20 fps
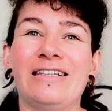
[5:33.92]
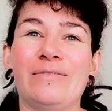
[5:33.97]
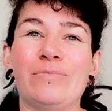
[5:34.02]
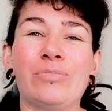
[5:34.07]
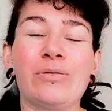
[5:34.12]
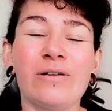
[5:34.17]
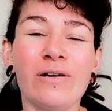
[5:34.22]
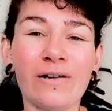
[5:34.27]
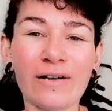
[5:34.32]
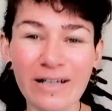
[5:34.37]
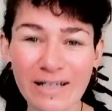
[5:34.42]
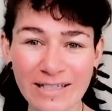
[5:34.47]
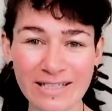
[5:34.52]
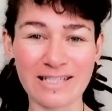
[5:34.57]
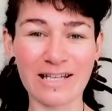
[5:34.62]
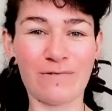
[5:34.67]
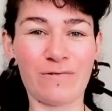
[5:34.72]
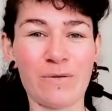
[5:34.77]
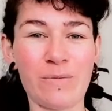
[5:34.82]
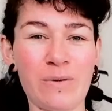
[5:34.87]
products
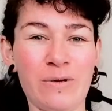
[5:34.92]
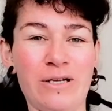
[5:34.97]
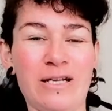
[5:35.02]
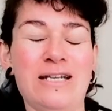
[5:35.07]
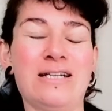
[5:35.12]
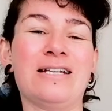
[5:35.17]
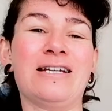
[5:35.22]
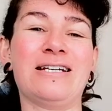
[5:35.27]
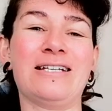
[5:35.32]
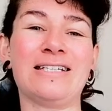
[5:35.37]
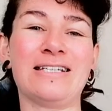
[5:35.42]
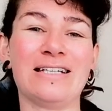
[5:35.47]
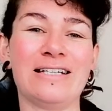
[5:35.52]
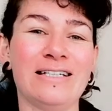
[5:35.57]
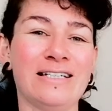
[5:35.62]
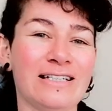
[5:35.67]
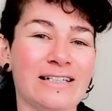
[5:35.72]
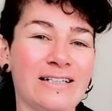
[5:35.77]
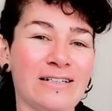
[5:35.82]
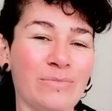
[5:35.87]
that we put on our
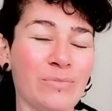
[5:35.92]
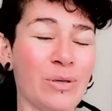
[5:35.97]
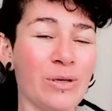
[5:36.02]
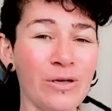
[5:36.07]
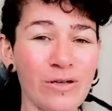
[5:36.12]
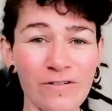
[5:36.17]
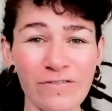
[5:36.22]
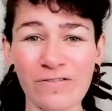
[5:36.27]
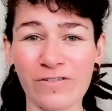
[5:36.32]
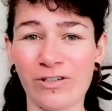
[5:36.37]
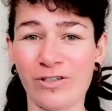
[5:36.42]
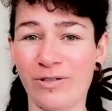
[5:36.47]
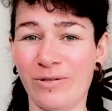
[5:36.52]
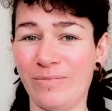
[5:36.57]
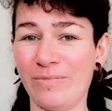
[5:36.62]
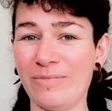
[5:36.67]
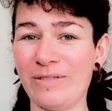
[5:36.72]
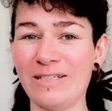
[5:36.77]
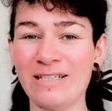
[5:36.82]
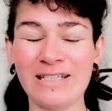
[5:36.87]
skin,
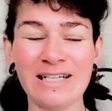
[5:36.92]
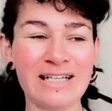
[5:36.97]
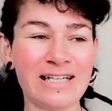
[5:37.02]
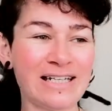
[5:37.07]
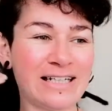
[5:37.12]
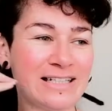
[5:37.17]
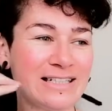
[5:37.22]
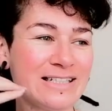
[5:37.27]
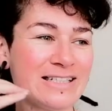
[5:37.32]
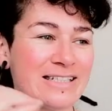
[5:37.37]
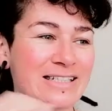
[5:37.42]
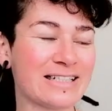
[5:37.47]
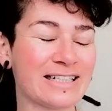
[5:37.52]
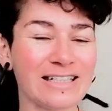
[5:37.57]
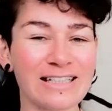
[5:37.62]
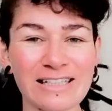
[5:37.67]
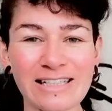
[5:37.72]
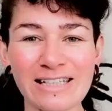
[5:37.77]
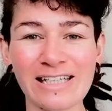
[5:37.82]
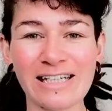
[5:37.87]
perfumes,
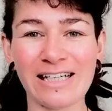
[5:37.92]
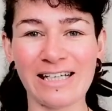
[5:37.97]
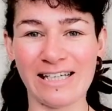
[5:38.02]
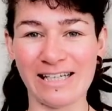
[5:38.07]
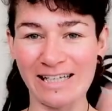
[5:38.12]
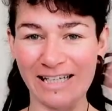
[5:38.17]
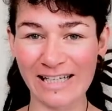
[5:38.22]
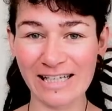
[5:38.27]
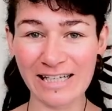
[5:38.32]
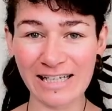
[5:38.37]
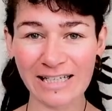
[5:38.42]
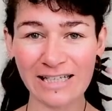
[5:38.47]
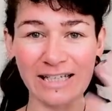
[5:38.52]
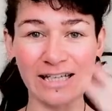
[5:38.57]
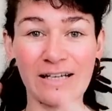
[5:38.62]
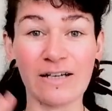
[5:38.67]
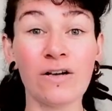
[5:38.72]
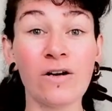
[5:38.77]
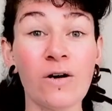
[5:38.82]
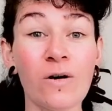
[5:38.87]
skincare, hair
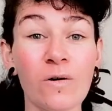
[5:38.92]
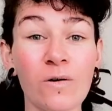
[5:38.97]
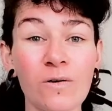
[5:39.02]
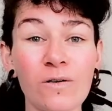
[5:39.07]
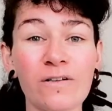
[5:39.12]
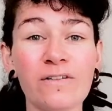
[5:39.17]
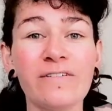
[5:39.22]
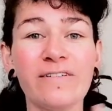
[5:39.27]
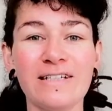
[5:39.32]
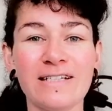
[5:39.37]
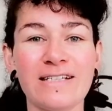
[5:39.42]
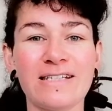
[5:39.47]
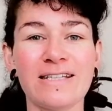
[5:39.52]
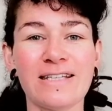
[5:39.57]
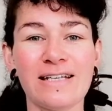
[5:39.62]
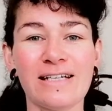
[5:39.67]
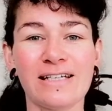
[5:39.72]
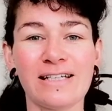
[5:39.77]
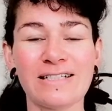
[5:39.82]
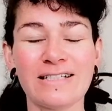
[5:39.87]
care. All of these
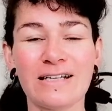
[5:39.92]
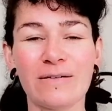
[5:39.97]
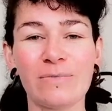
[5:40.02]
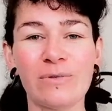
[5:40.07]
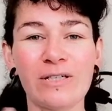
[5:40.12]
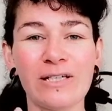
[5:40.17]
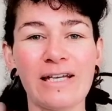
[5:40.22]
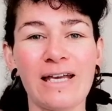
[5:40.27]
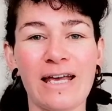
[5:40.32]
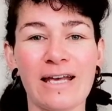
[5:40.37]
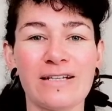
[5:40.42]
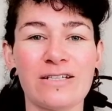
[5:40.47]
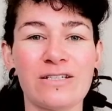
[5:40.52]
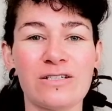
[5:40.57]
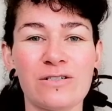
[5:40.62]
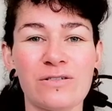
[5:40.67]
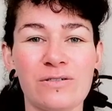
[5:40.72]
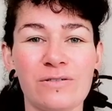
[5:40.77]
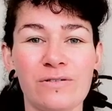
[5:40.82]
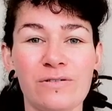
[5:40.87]
things our body has
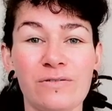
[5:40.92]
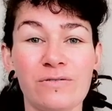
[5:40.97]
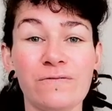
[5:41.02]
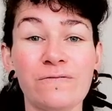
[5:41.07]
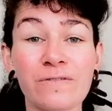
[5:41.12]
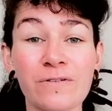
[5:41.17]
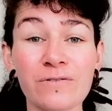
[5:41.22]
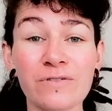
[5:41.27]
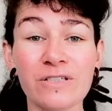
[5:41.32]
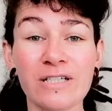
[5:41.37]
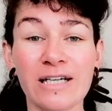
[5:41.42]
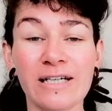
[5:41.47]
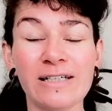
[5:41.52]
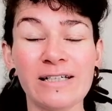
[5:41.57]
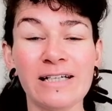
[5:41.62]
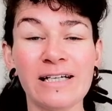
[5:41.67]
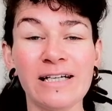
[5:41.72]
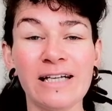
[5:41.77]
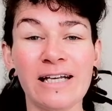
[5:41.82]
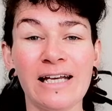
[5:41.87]
to filter,
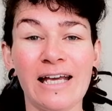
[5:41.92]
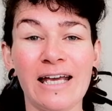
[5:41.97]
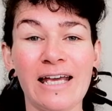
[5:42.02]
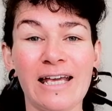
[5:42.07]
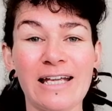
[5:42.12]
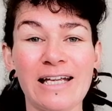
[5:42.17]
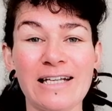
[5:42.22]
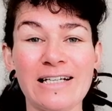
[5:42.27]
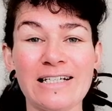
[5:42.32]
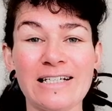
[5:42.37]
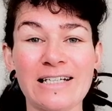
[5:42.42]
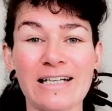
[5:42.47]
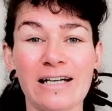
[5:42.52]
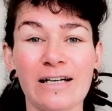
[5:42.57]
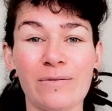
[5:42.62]
and